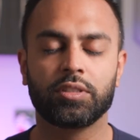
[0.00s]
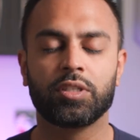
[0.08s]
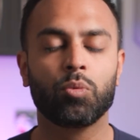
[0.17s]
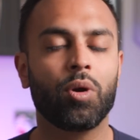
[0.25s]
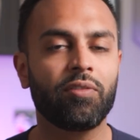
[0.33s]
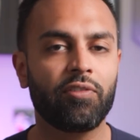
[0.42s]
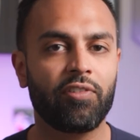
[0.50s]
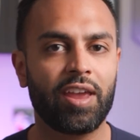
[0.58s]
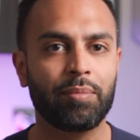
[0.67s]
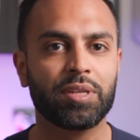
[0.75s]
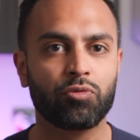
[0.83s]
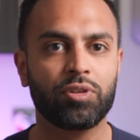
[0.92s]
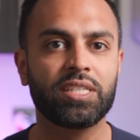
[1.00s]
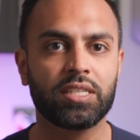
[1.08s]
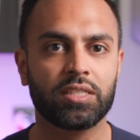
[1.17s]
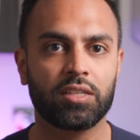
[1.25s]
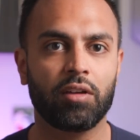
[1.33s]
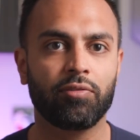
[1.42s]
So one famous
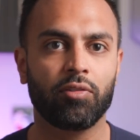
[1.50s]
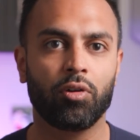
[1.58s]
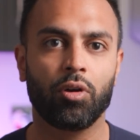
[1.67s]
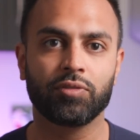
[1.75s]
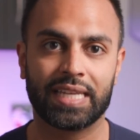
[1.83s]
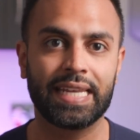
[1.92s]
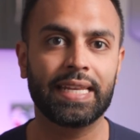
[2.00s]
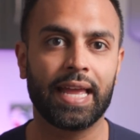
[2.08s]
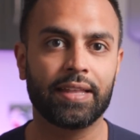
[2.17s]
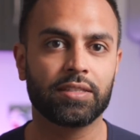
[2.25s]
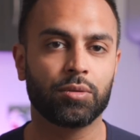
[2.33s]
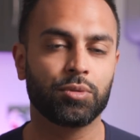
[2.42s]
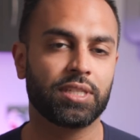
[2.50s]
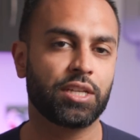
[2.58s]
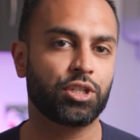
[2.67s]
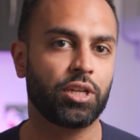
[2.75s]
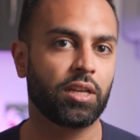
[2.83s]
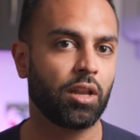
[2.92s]
recent sufferer of skin cancer was
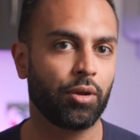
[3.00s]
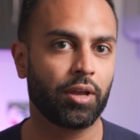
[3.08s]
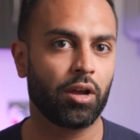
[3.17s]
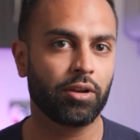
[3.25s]
actually Khloe